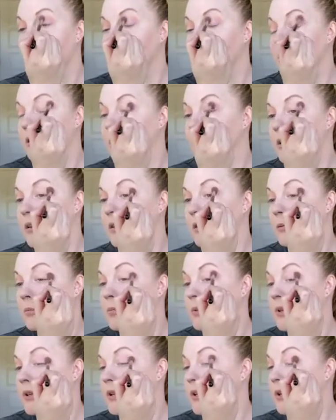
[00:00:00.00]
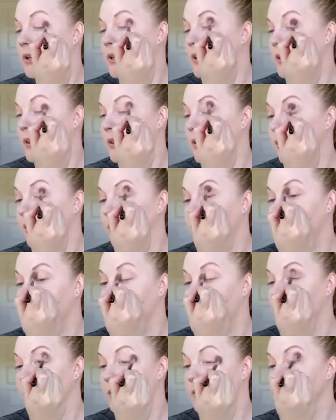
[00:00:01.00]
Get a good blend in
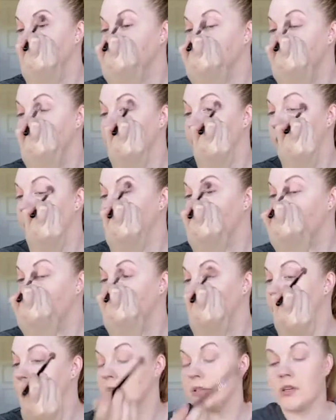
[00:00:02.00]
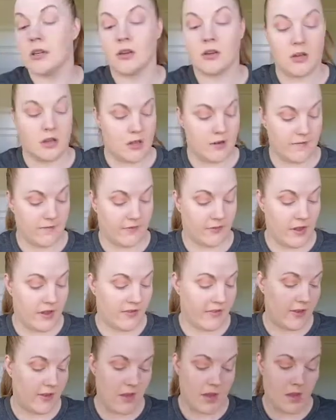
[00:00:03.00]
there. Once again, using a
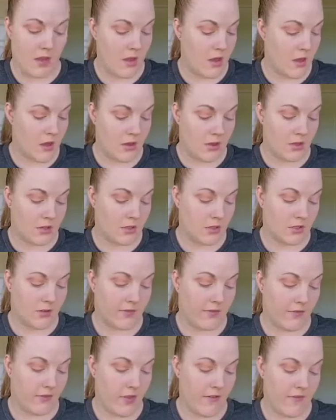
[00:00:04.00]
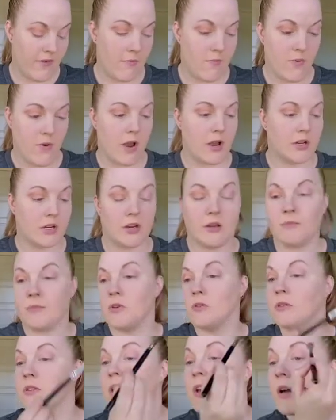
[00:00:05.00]
fluffy brush. I'm
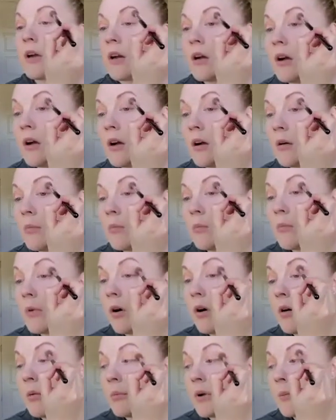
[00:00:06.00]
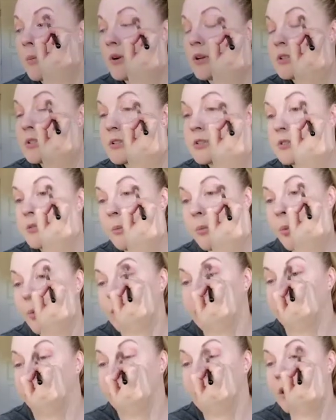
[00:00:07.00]
using, all my brushes are
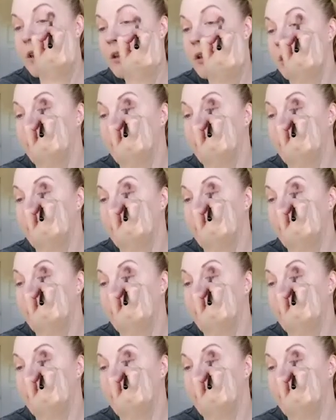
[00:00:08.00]
Morphe.